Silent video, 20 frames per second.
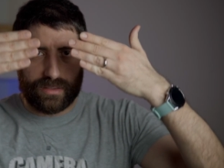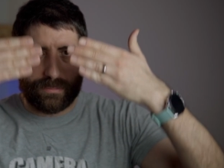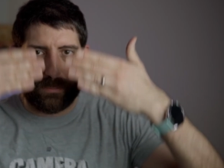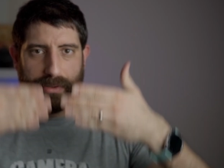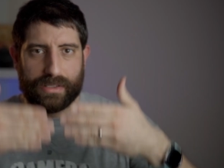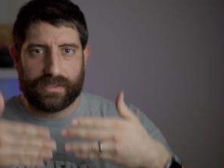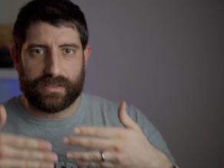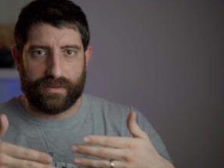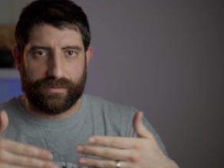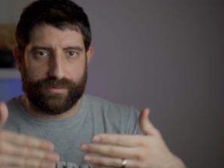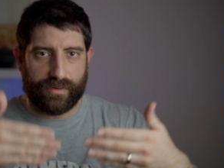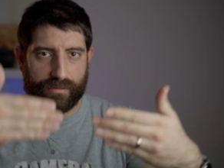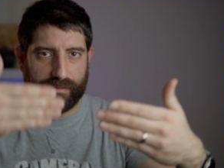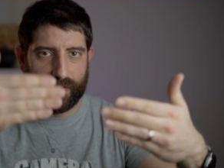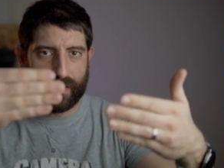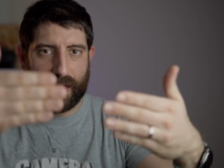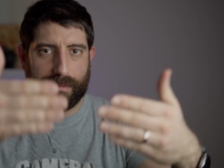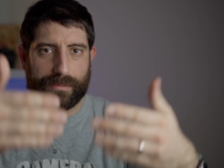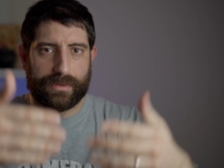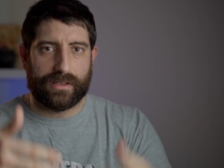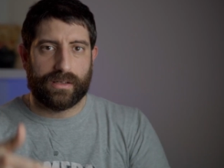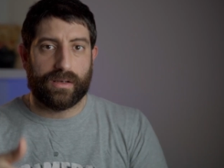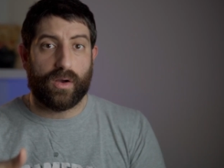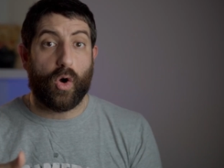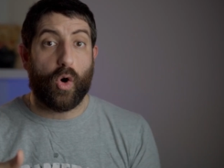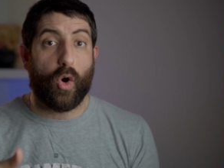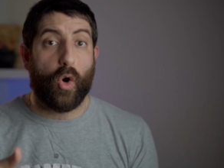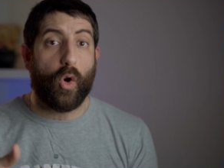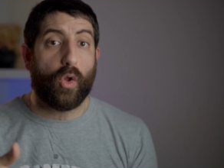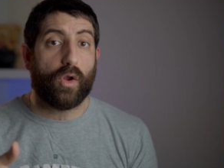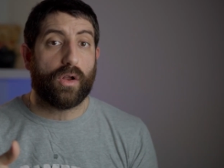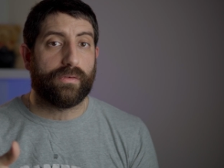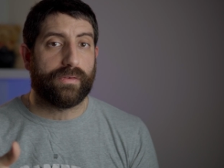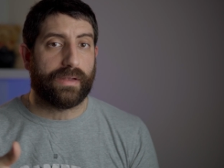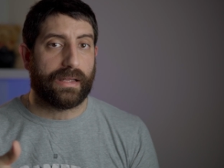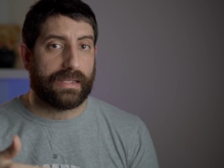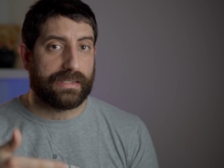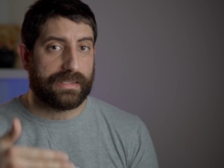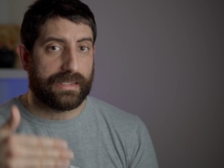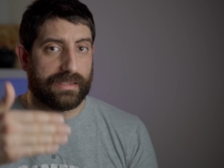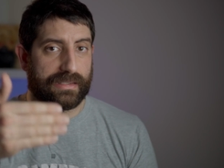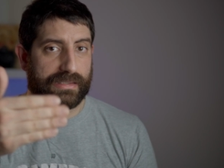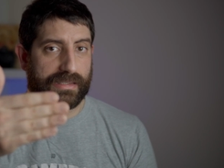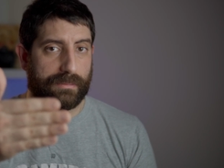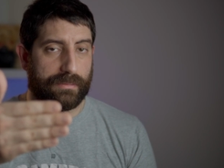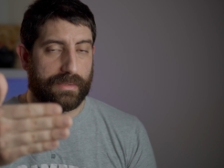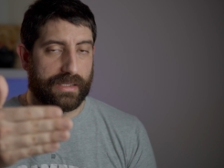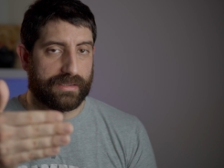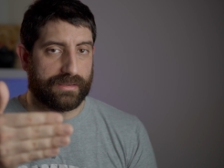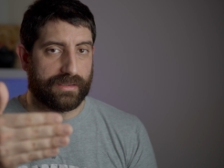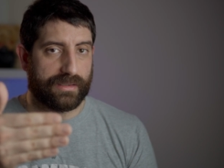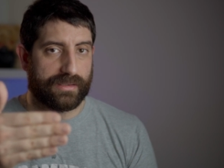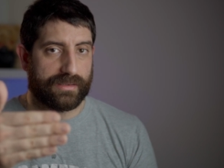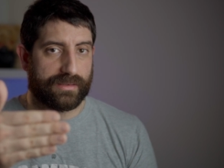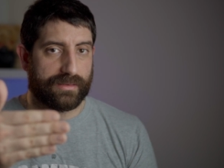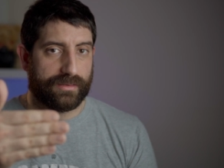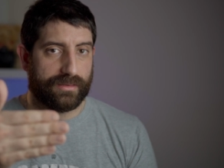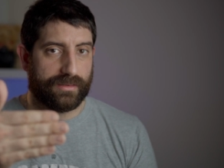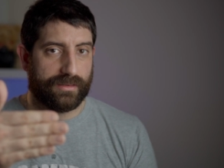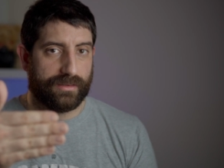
a picture in front of the camera, all of it is at the same distance.